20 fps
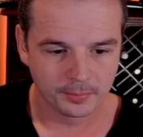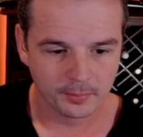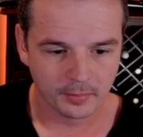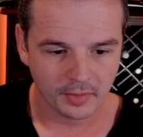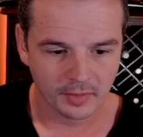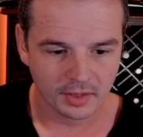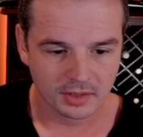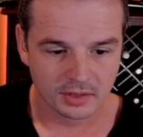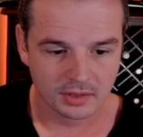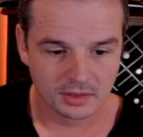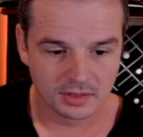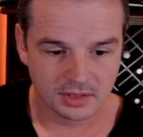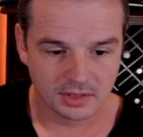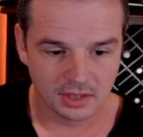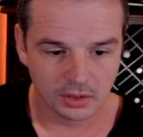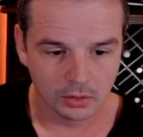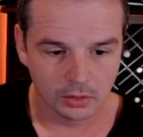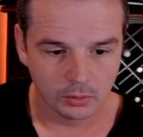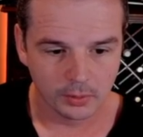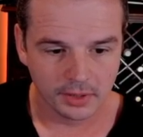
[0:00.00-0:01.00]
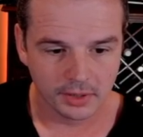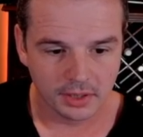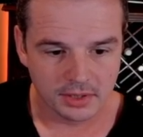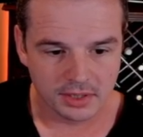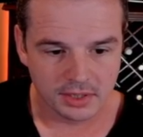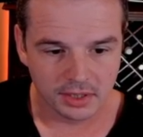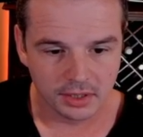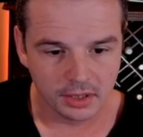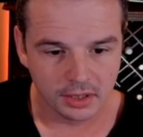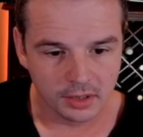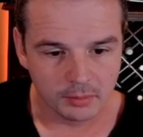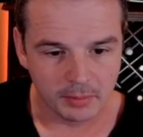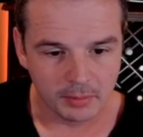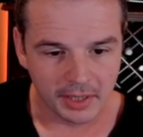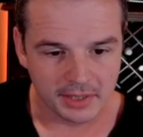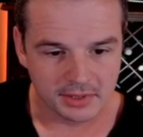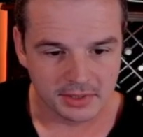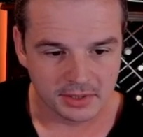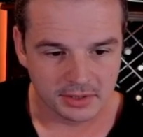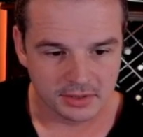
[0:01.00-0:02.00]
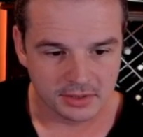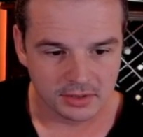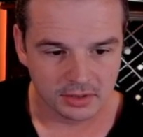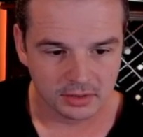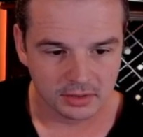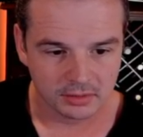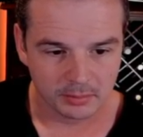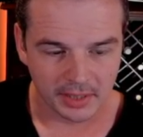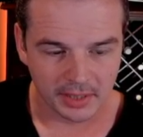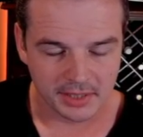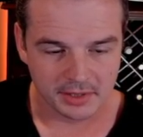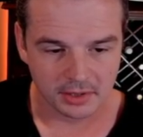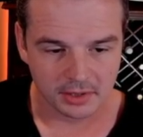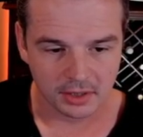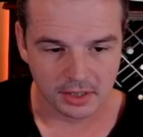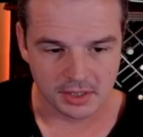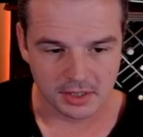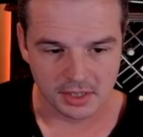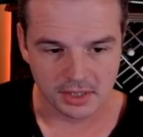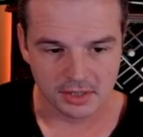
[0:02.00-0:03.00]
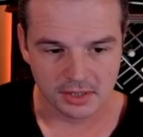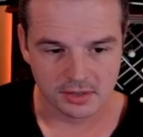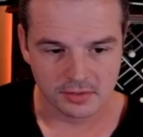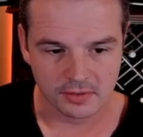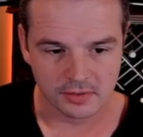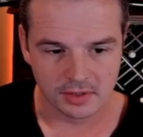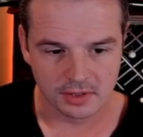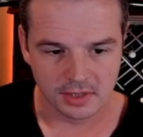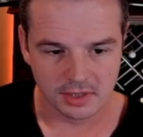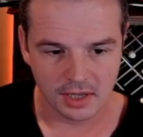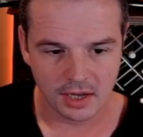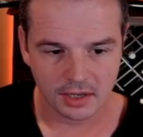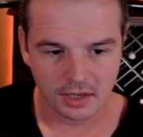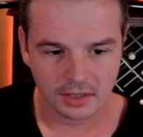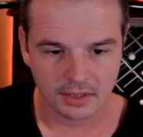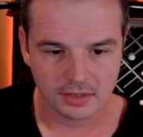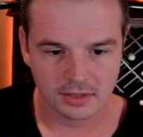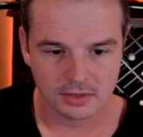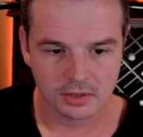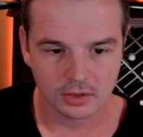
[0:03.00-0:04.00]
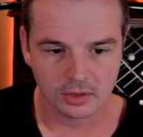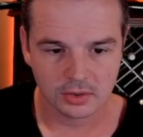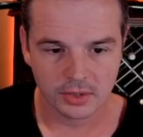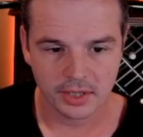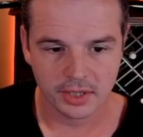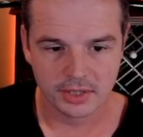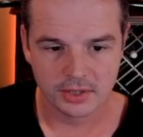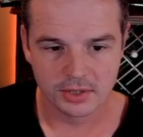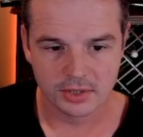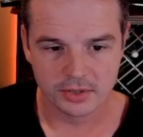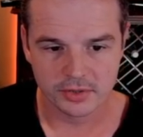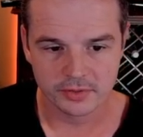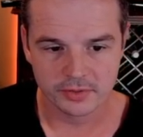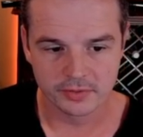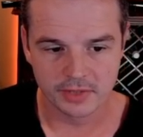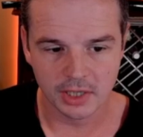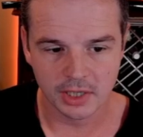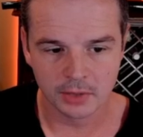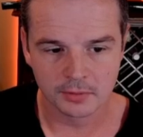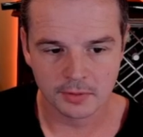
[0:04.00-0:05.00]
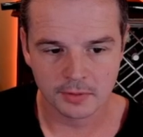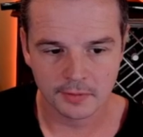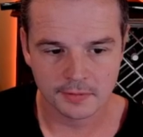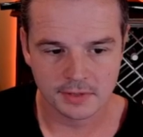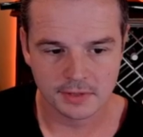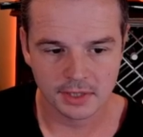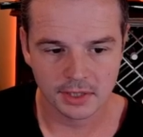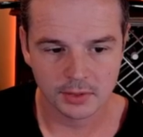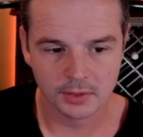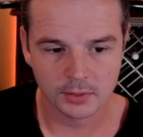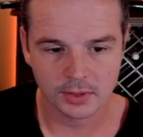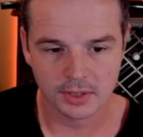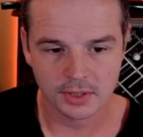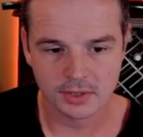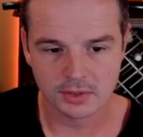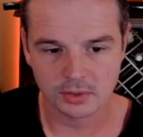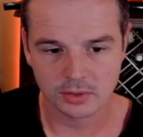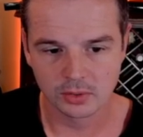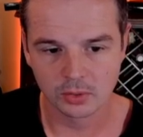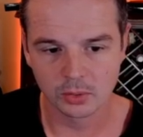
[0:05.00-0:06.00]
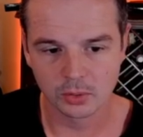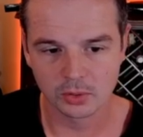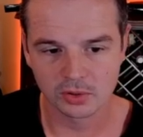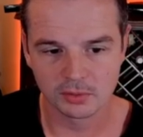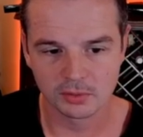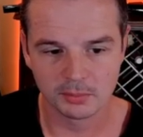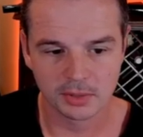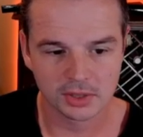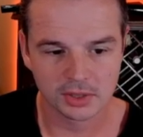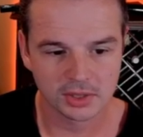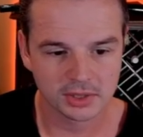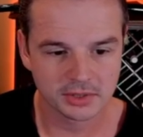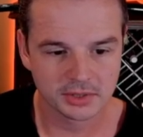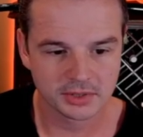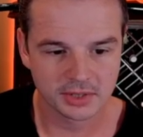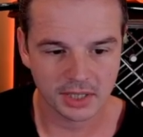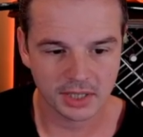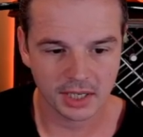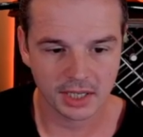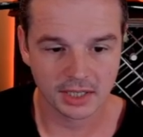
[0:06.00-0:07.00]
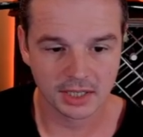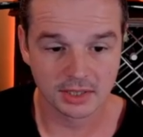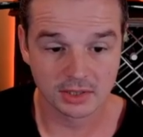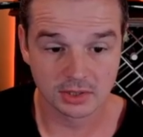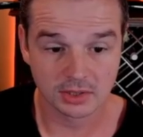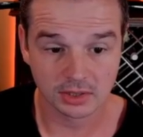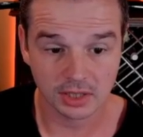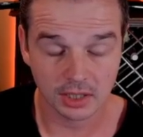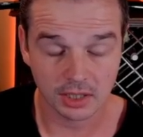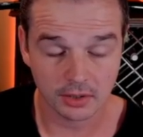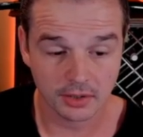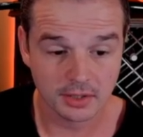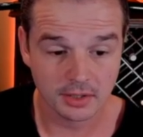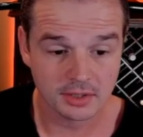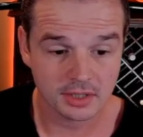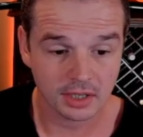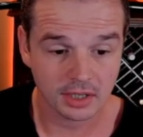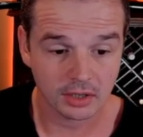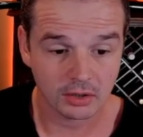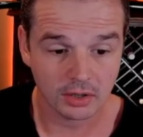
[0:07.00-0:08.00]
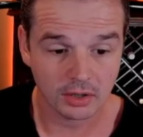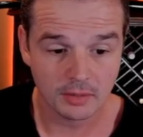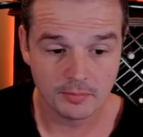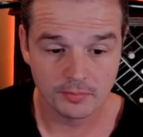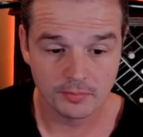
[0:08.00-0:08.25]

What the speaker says: Still, we can see the basic ideas of the deck. It's got creatures of Delver of Secrets, Augur of Bogles, and Tolarian Terror.